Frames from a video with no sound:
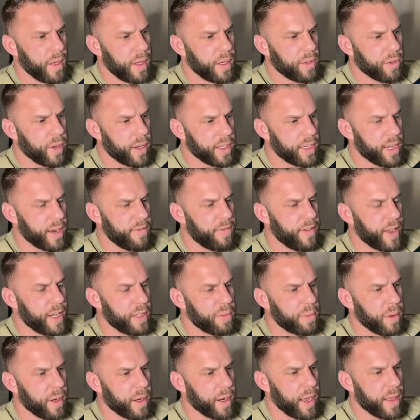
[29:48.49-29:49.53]
So I said
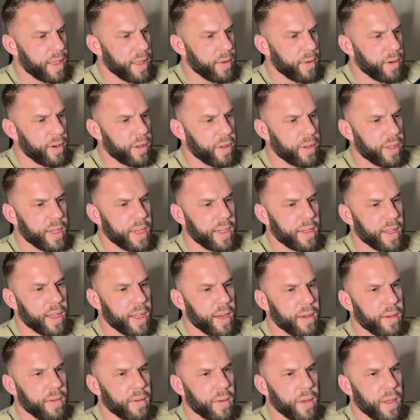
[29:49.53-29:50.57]
Facebook. I think we do
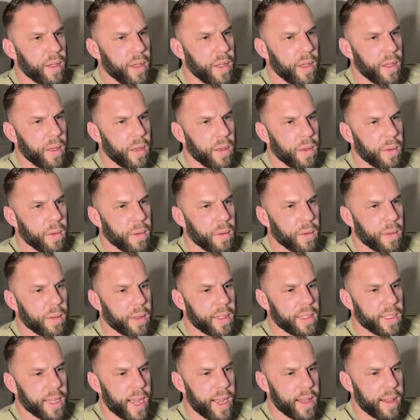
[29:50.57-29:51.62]
LinkedIn.
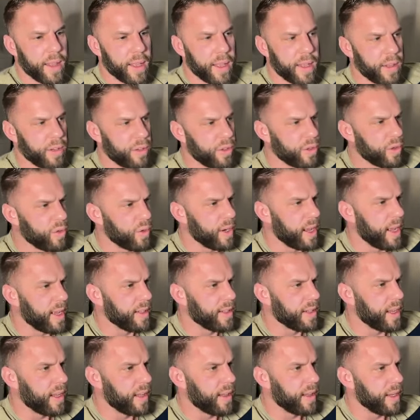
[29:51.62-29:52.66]
Let's add this, this one
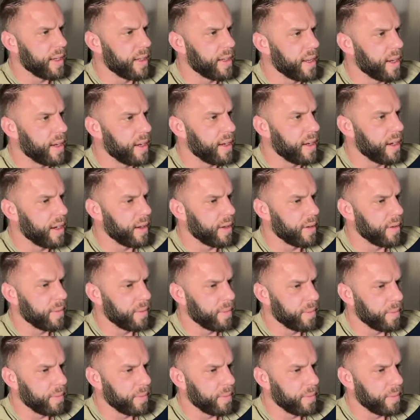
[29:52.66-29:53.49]
as a LinkedIn here.